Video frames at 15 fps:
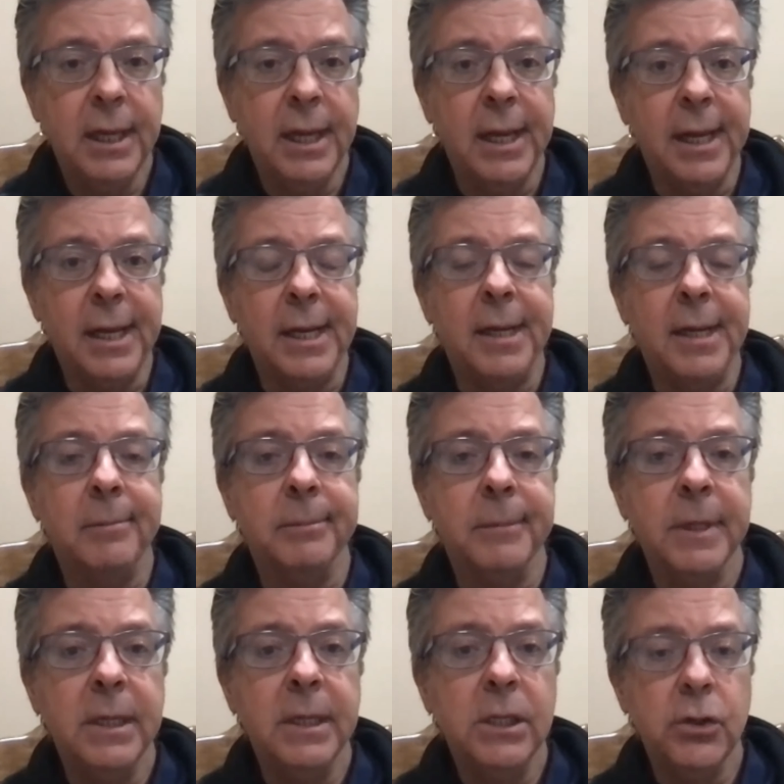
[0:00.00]
Um,
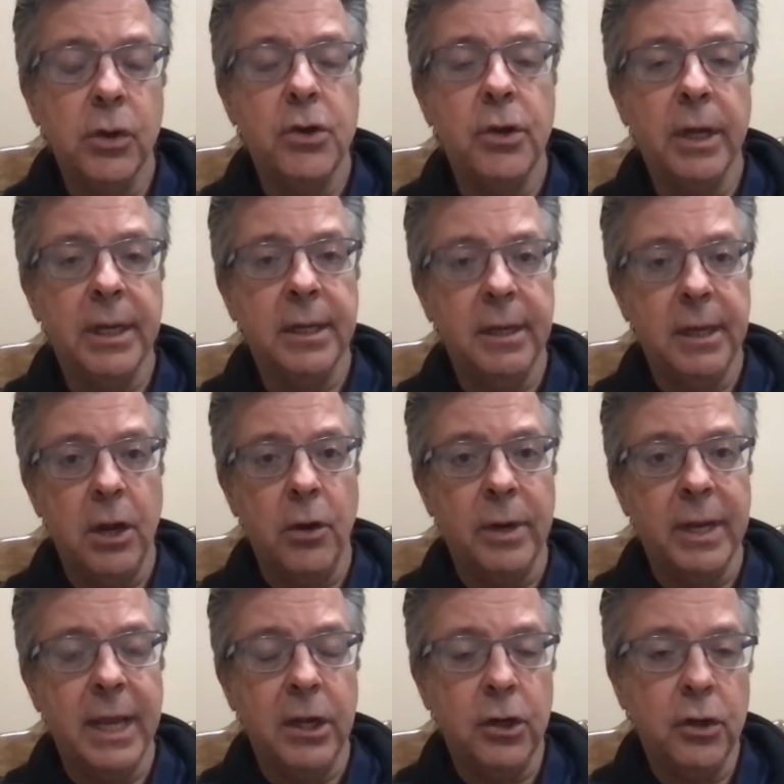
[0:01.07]
so you can, you know,
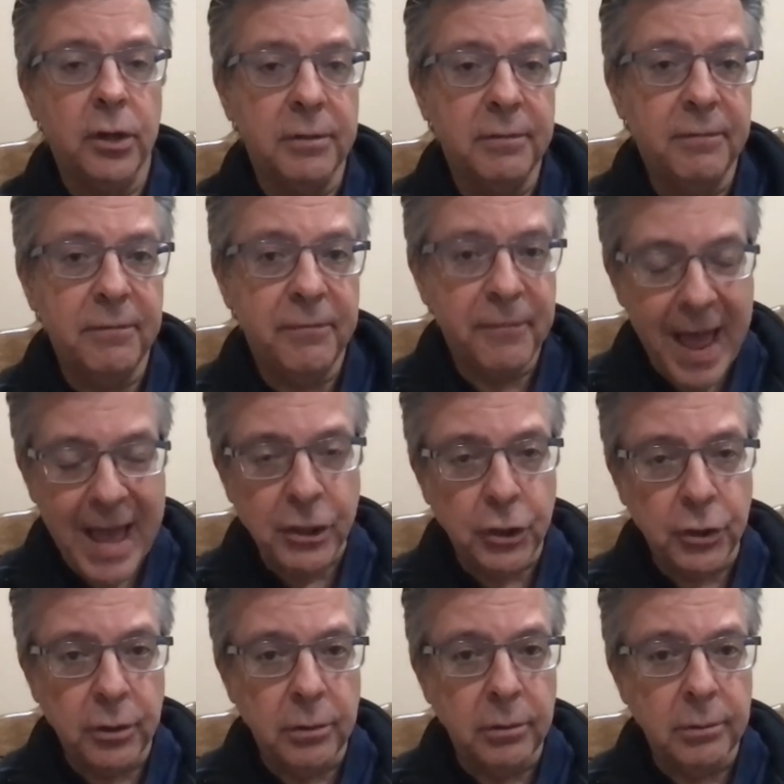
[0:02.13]
get good
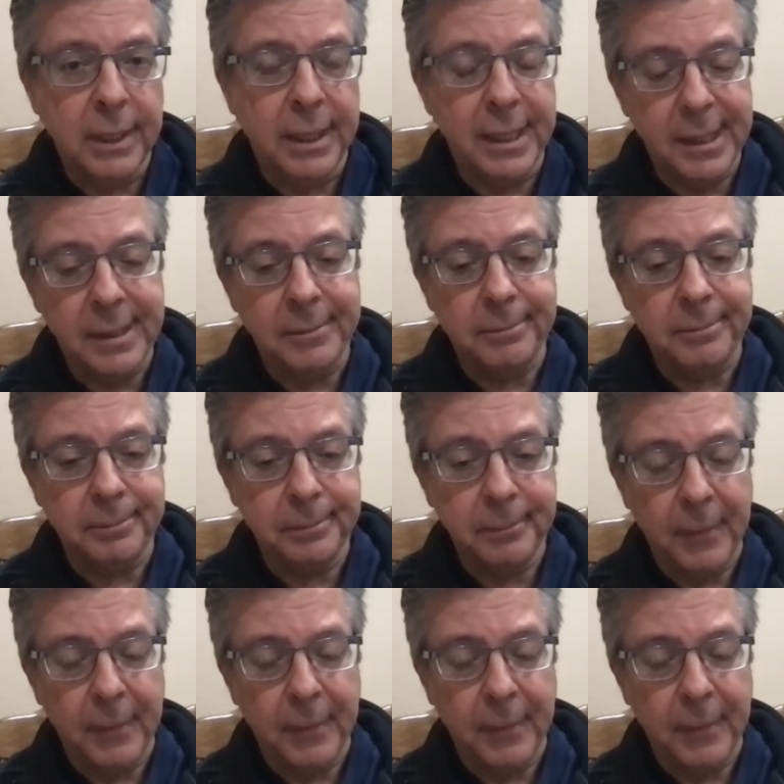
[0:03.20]
fascial um,